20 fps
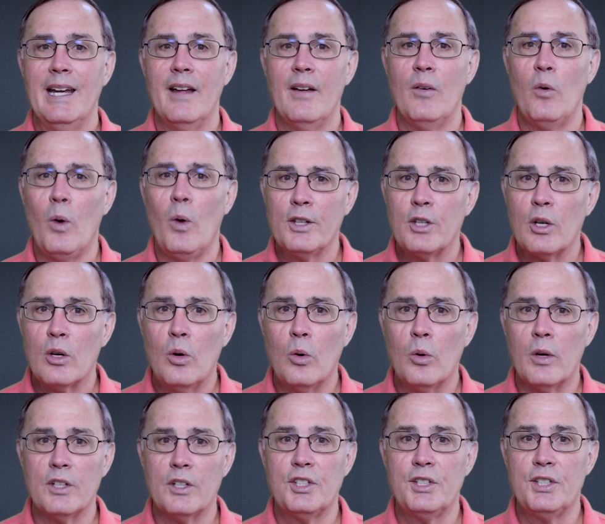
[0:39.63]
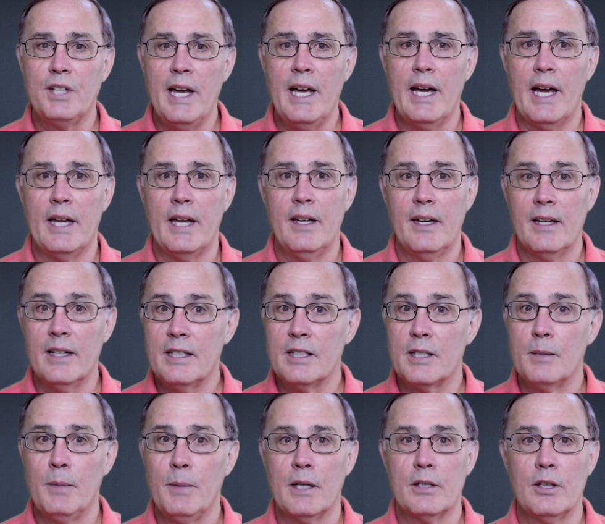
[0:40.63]
What the court said, at least
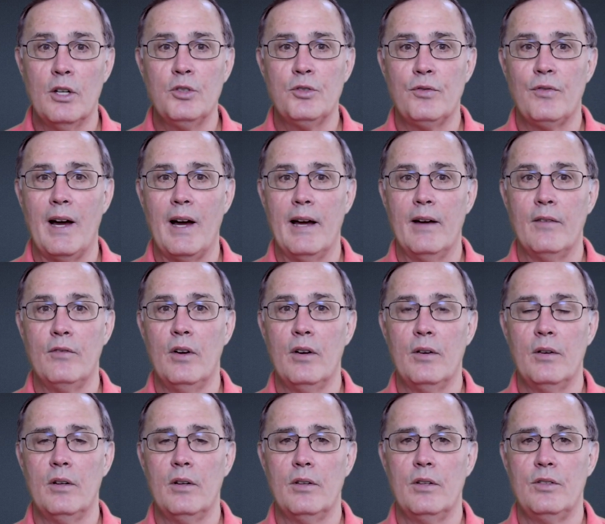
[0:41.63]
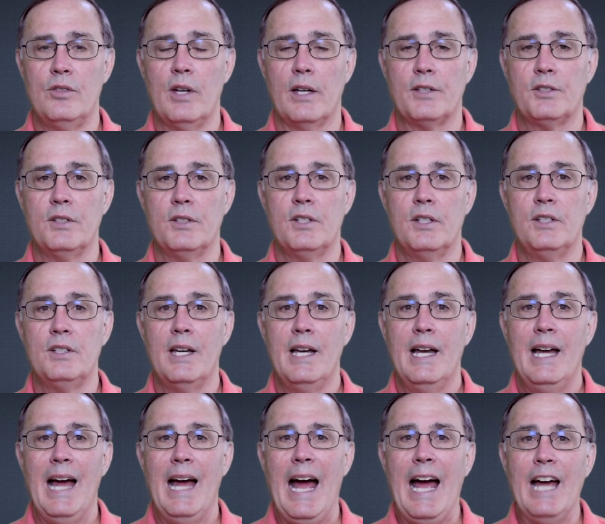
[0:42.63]
among those 5 justices,
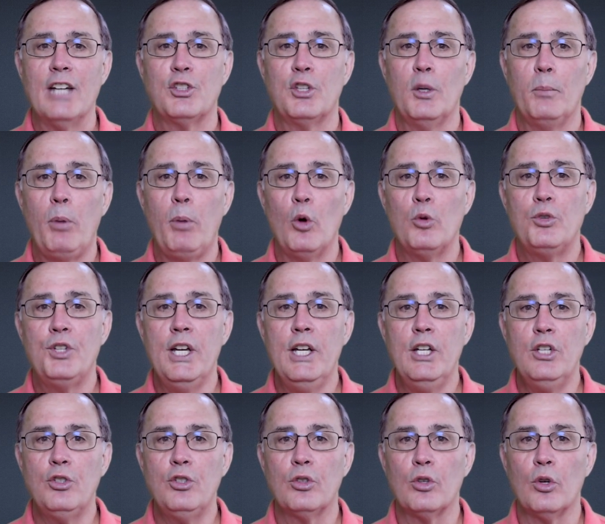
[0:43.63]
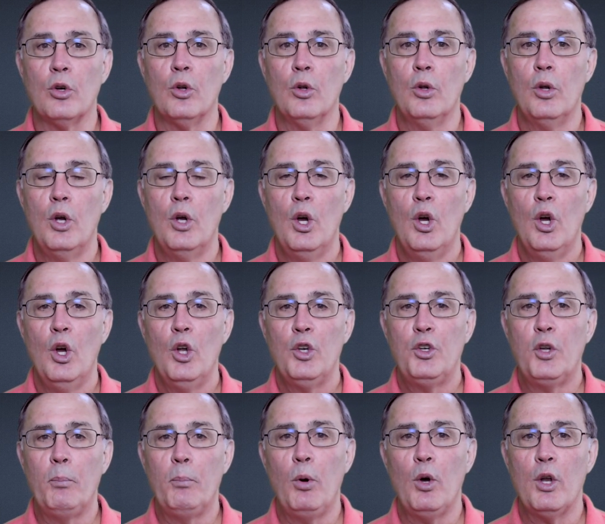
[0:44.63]
has the potential
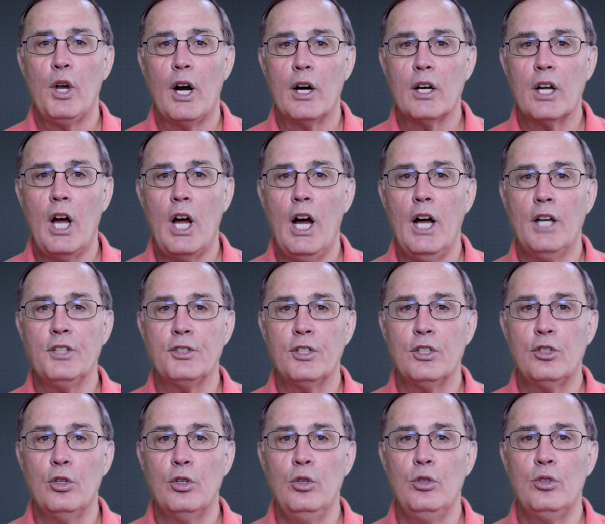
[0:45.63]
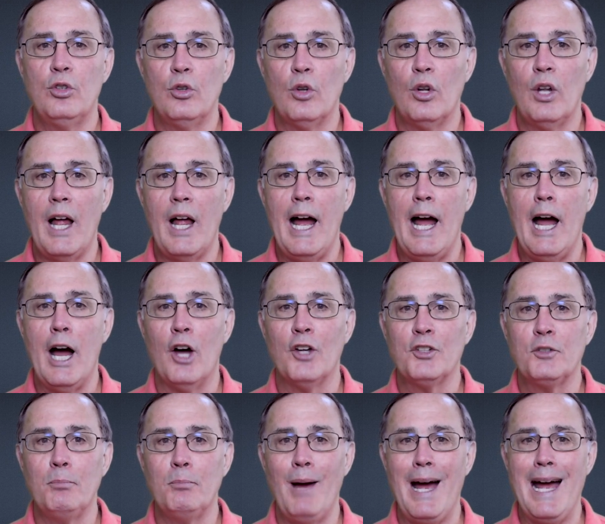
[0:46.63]
to put our constitutional
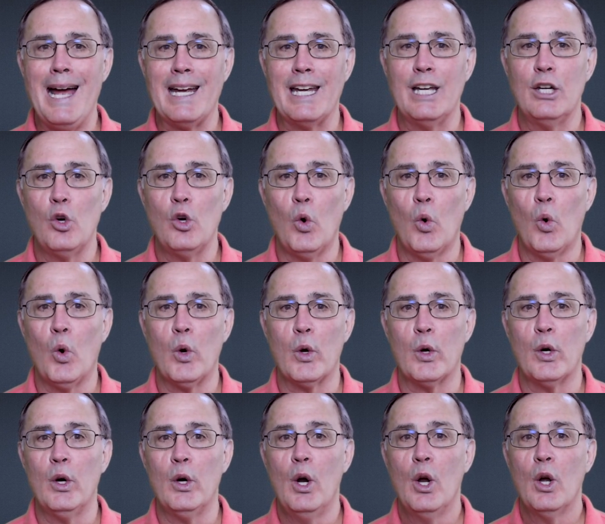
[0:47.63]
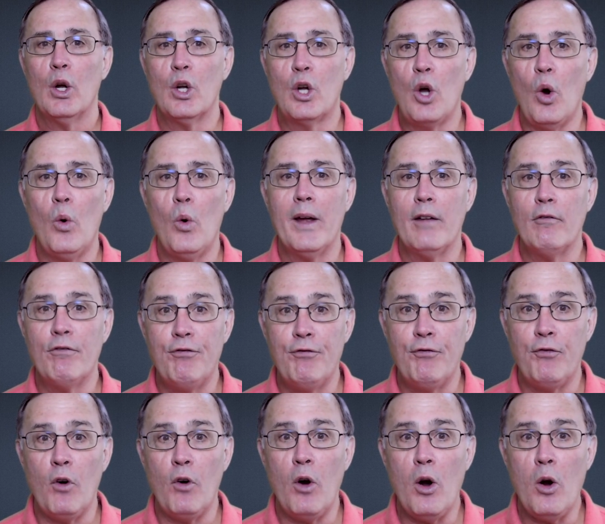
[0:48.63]
house back in order going
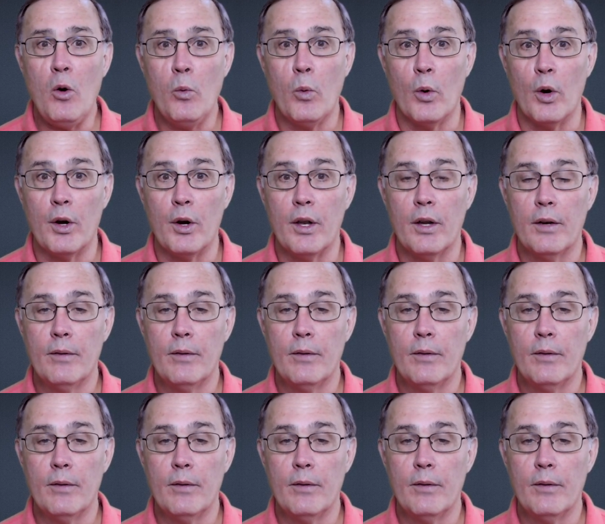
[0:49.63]
forward.